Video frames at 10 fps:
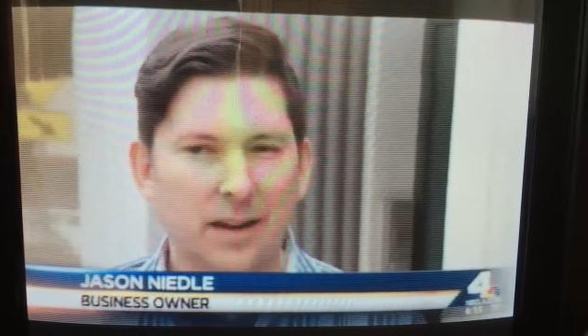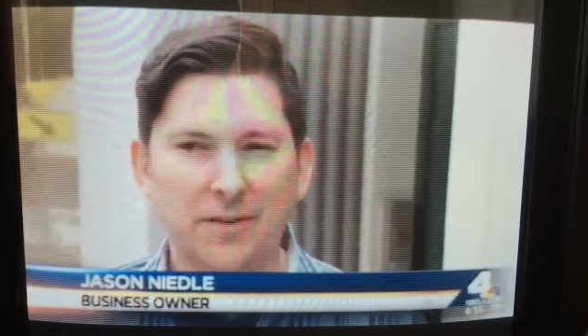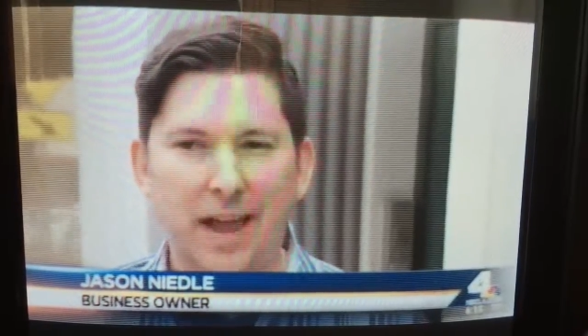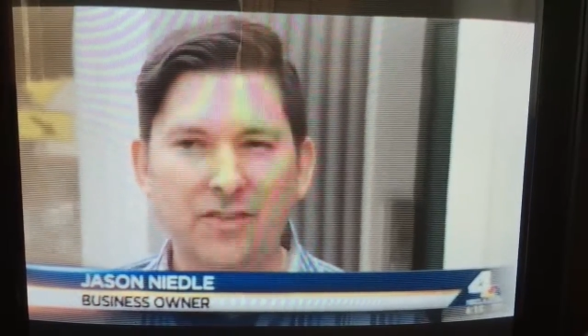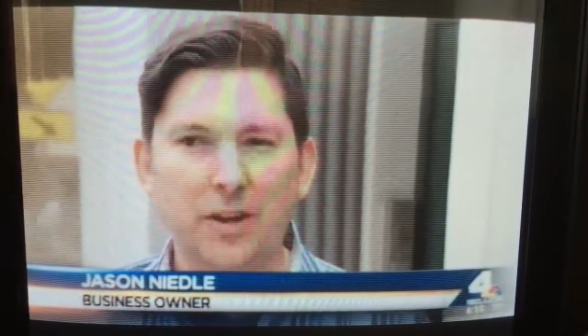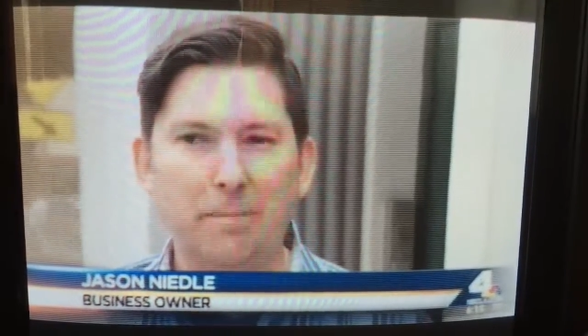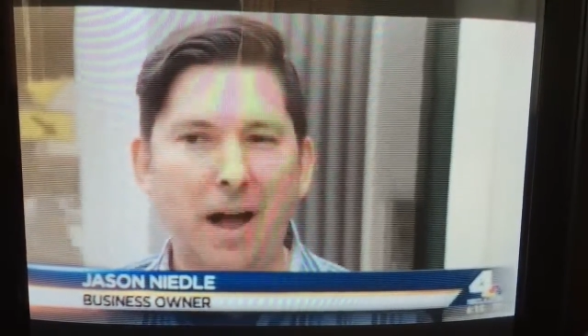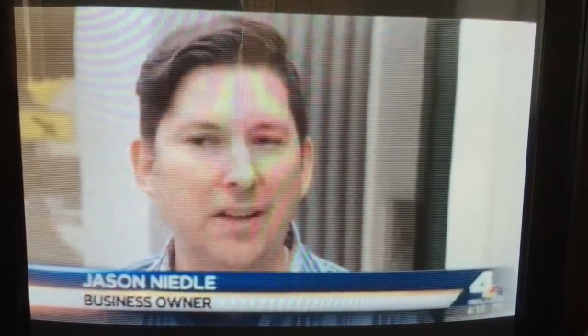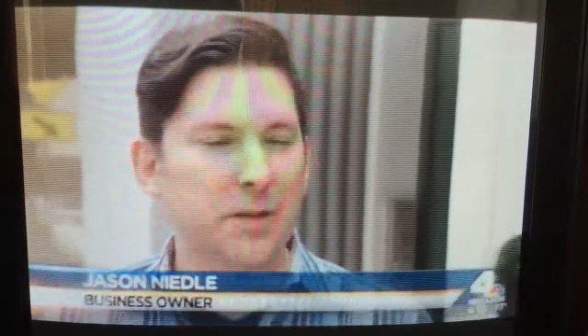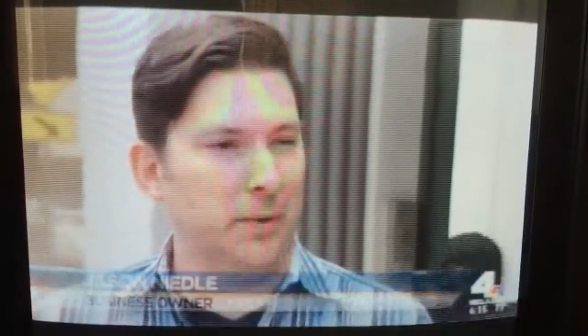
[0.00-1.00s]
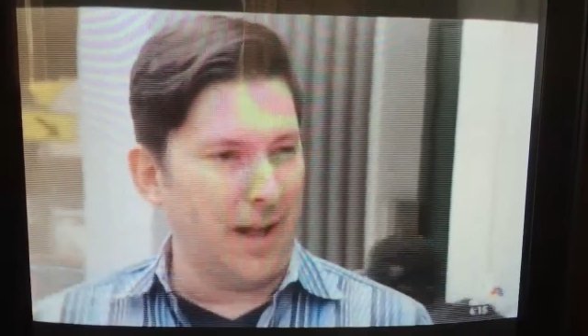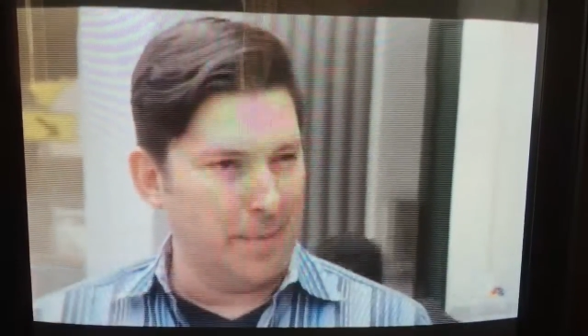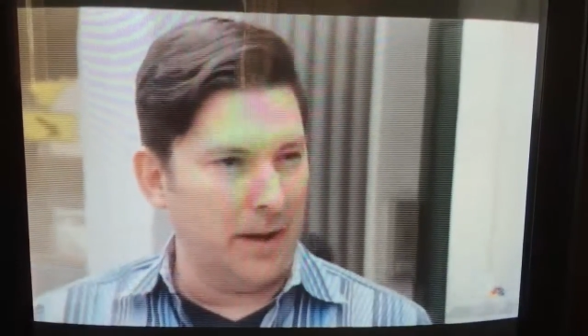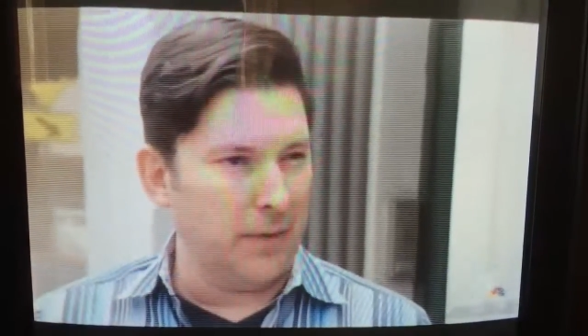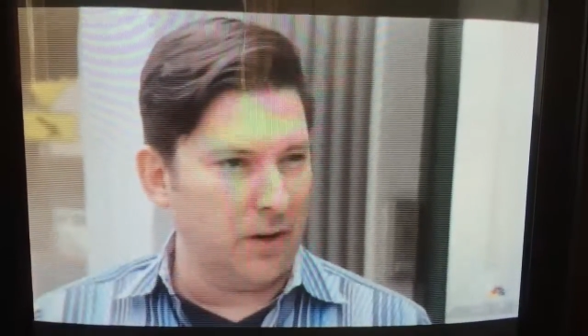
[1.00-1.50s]
Now, it's actually impossible. I
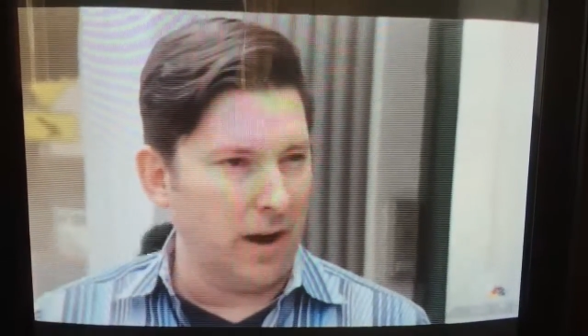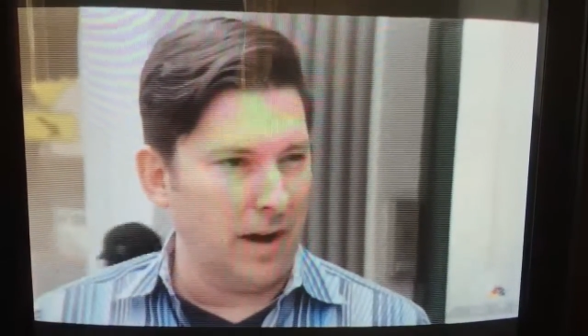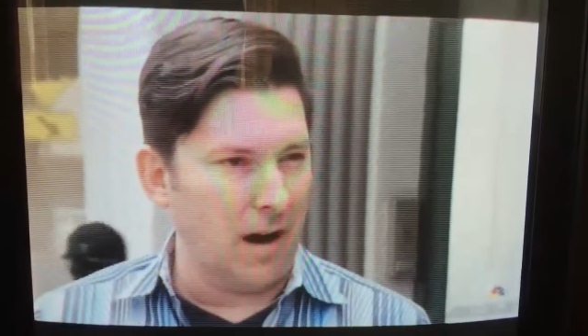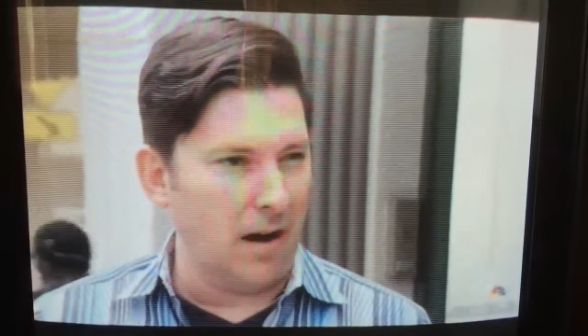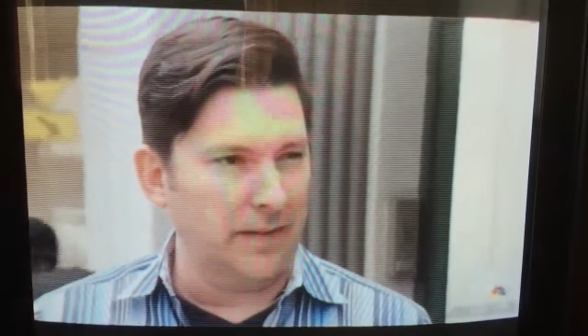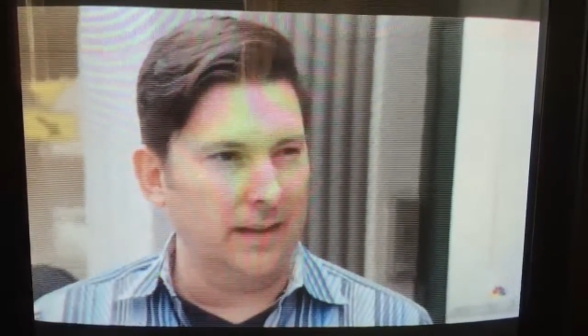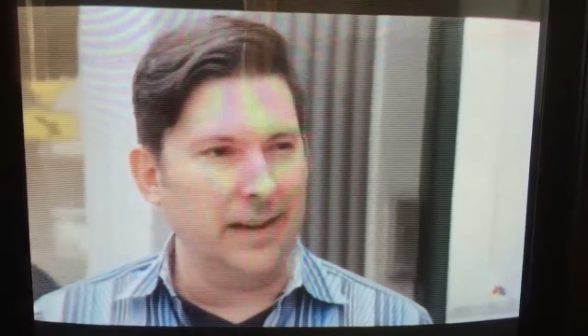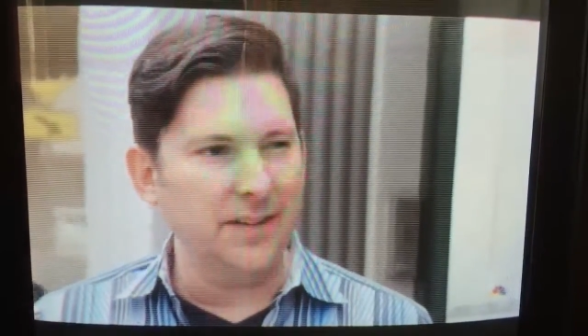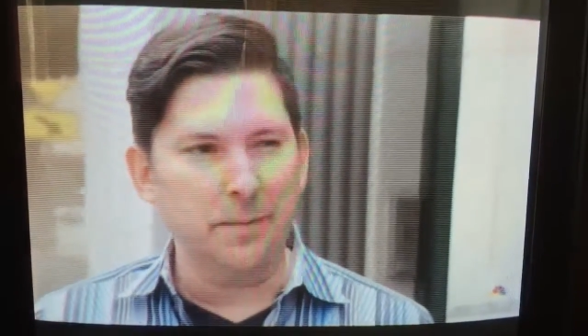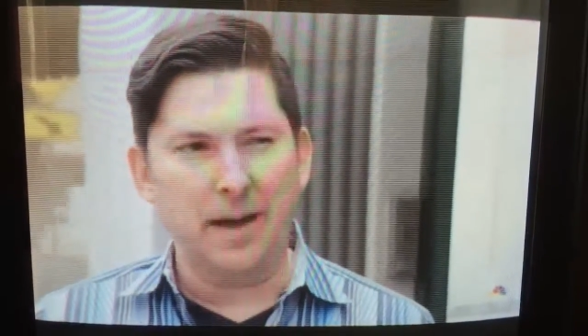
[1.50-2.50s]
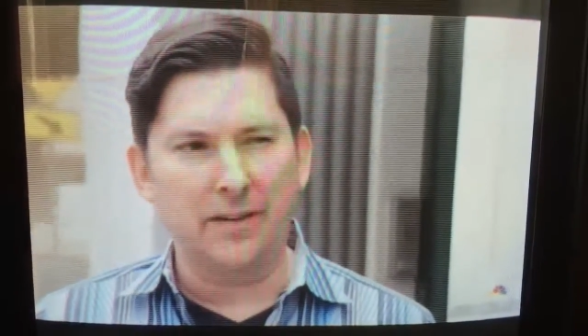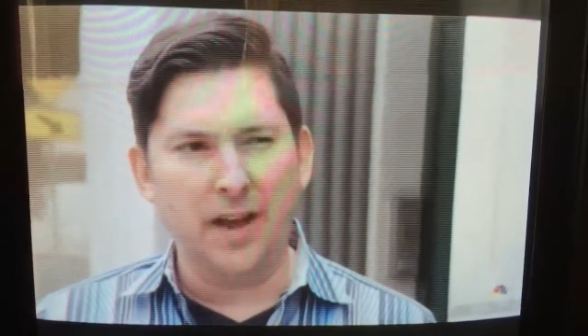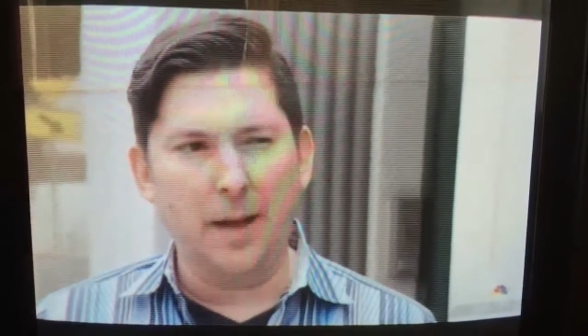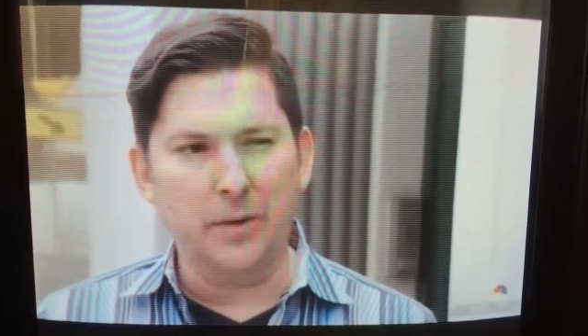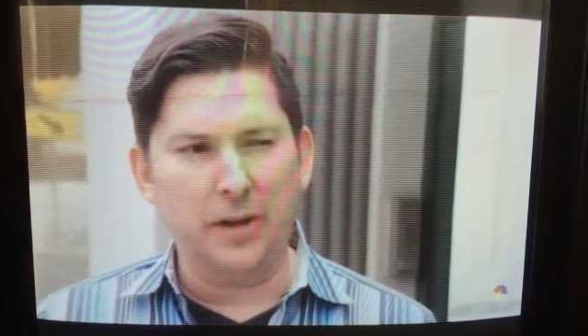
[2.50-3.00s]
paid with a credit card. The least amount of
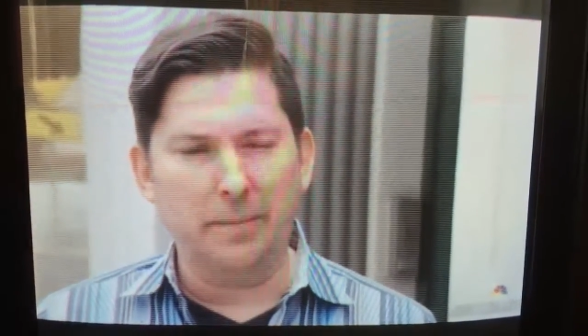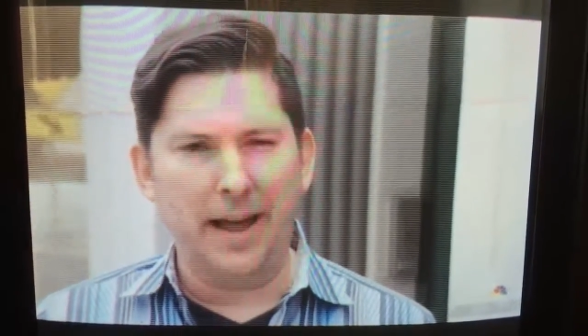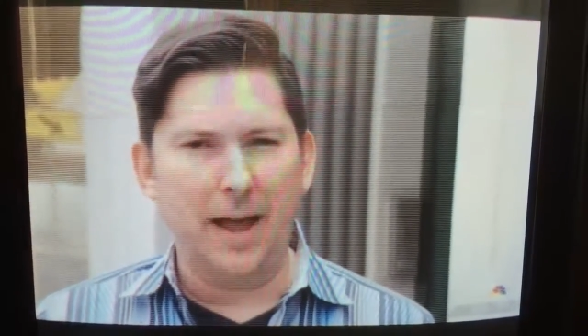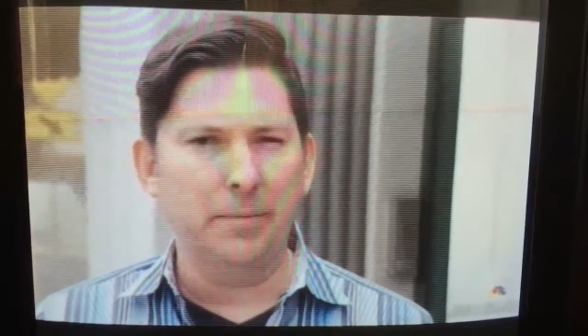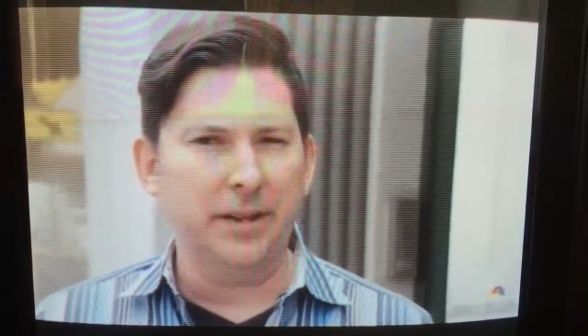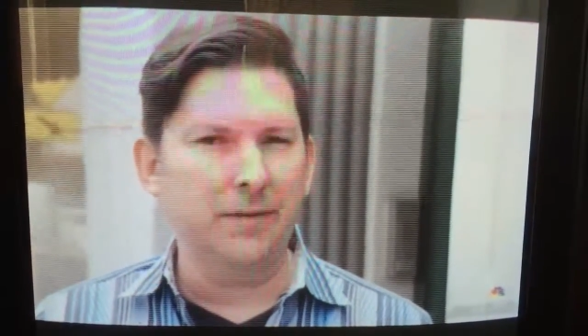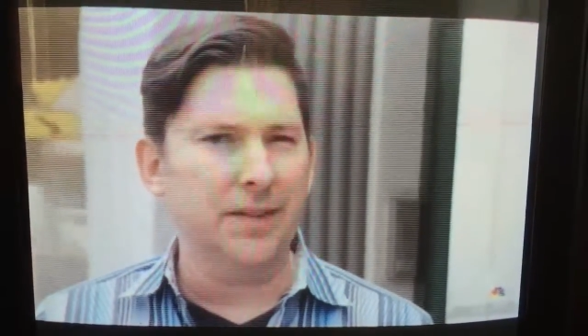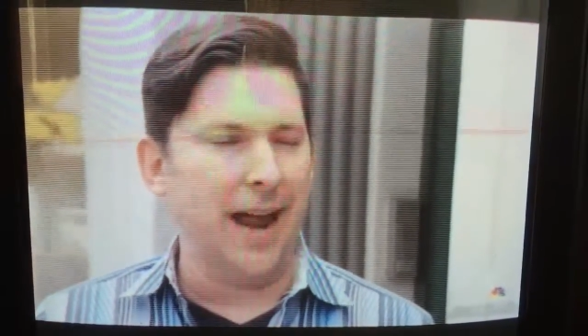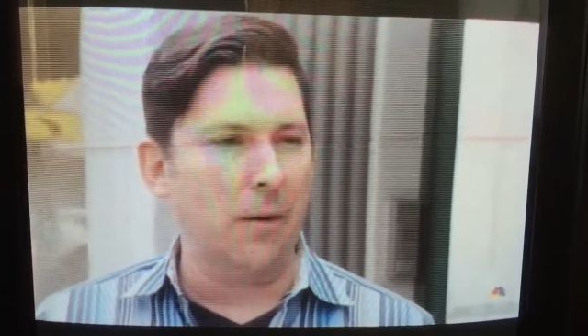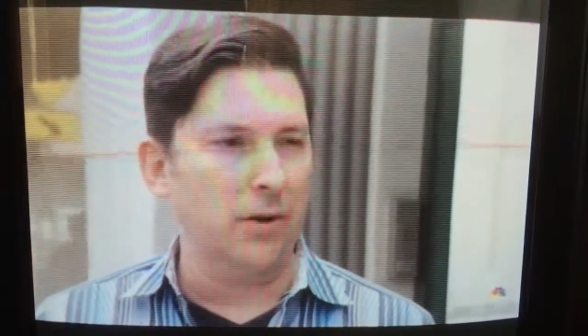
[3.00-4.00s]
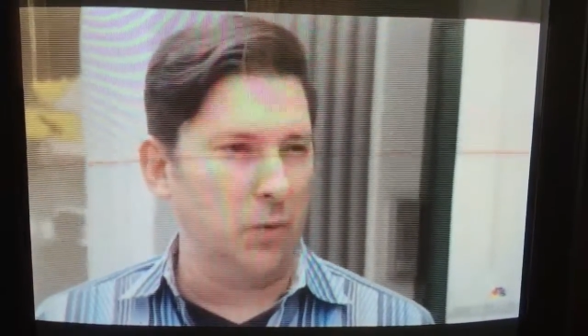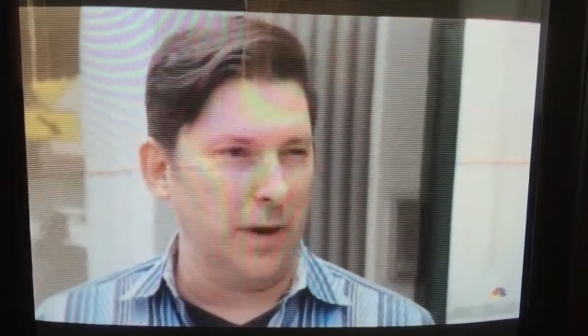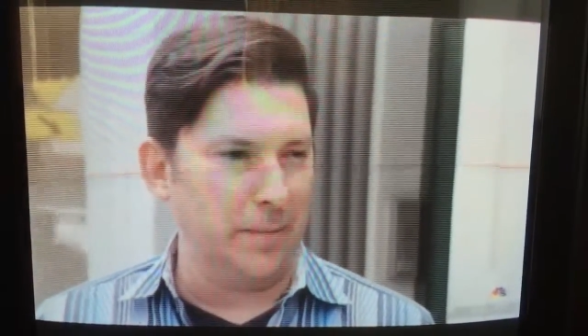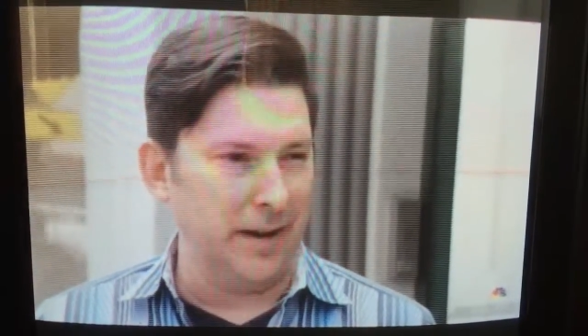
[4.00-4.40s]
time you can pay, I believe, is an hour and 20